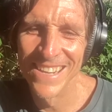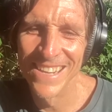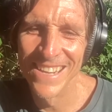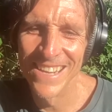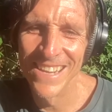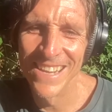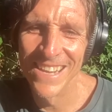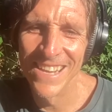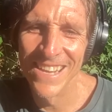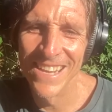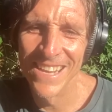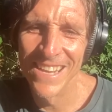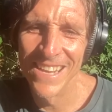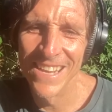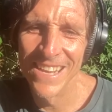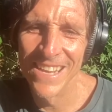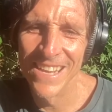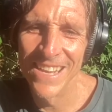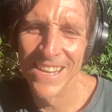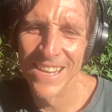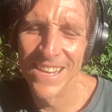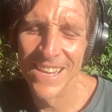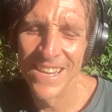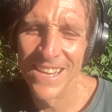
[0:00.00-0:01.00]

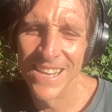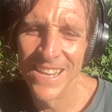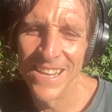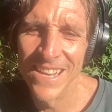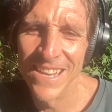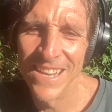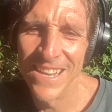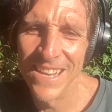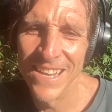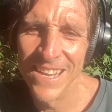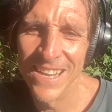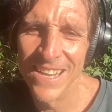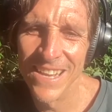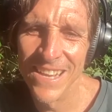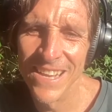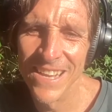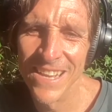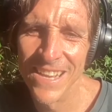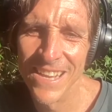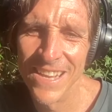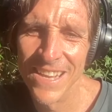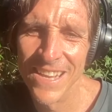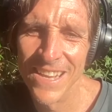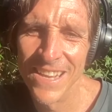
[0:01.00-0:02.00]

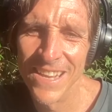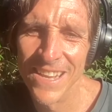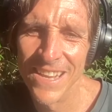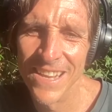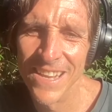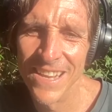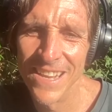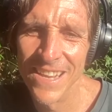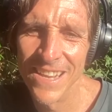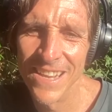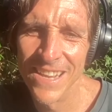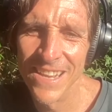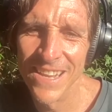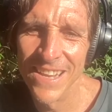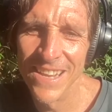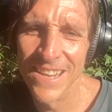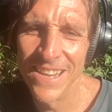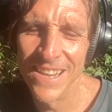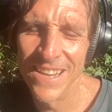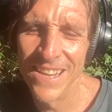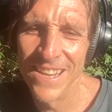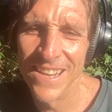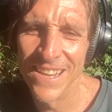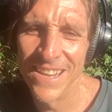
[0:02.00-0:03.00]

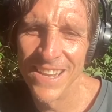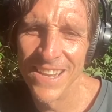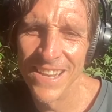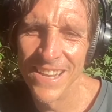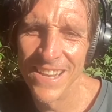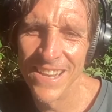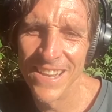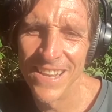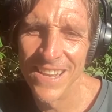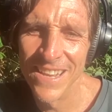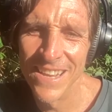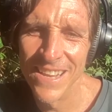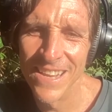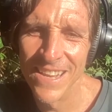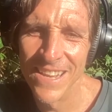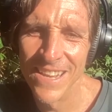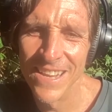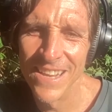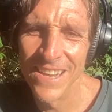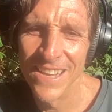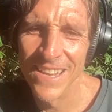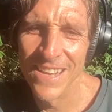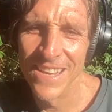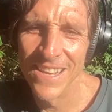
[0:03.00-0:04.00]

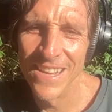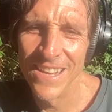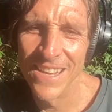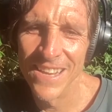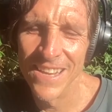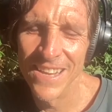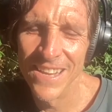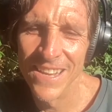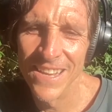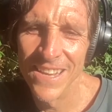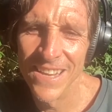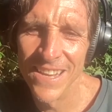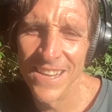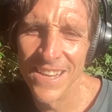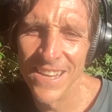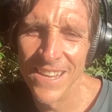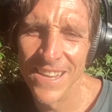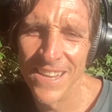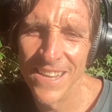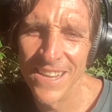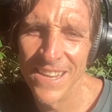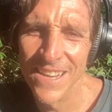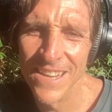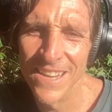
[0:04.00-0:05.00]

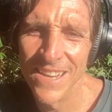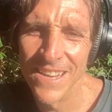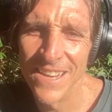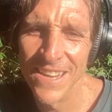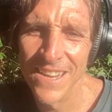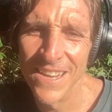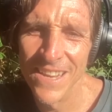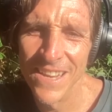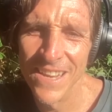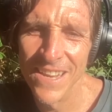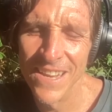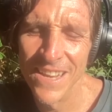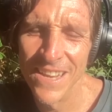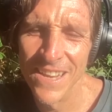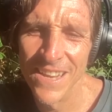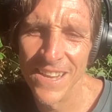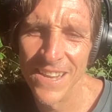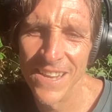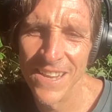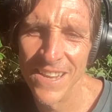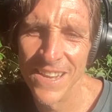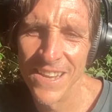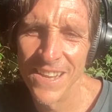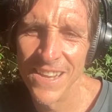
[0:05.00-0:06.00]

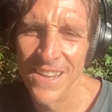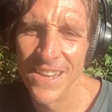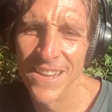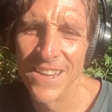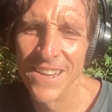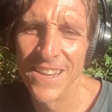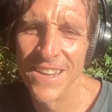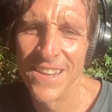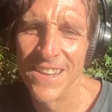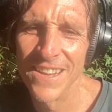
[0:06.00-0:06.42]
No words are spoken by the person on screen.